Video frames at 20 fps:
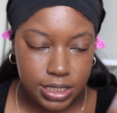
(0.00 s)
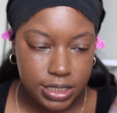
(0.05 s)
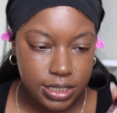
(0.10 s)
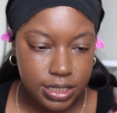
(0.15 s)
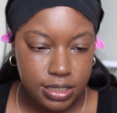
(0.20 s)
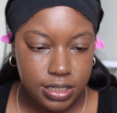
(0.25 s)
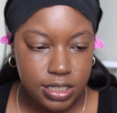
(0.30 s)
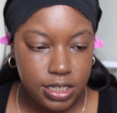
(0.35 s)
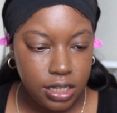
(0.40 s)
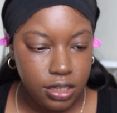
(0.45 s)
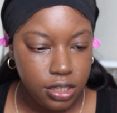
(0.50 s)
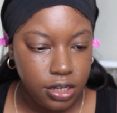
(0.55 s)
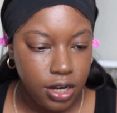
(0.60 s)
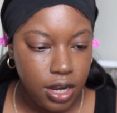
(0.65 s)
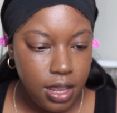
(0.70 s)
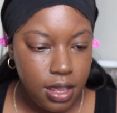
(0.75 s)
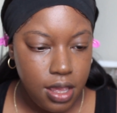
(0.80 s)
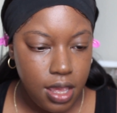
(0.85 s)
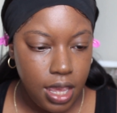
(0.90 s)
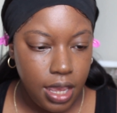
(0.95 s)
this concealer,
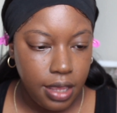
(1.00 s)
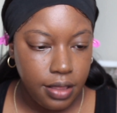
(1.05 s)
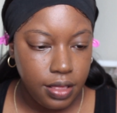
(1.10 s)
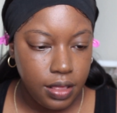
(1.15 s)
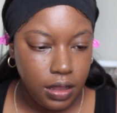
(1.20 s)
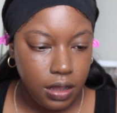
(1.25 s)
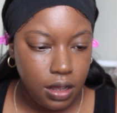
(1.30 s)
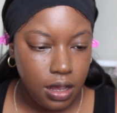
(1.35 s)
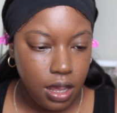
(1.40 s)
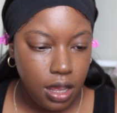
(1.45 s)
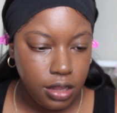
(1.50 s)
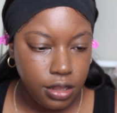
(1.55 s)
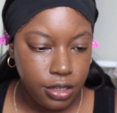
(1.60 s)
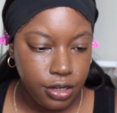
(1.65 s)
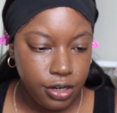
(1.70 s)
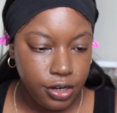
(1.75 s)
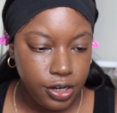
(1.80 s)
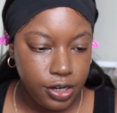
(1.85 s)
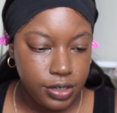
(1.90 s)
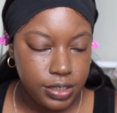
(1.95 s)
in the
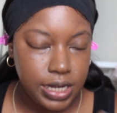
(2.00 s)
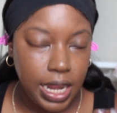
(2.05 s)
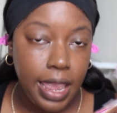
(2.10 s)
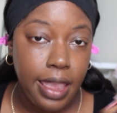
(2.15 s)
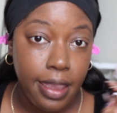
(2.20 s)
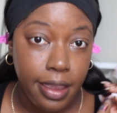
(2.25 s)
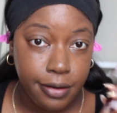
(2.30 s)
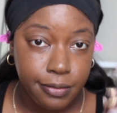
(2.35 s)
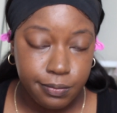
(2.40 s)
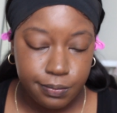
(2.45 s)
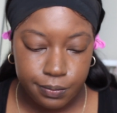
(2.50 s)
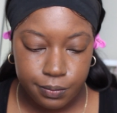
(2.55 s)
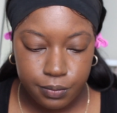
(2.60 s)
color Tan.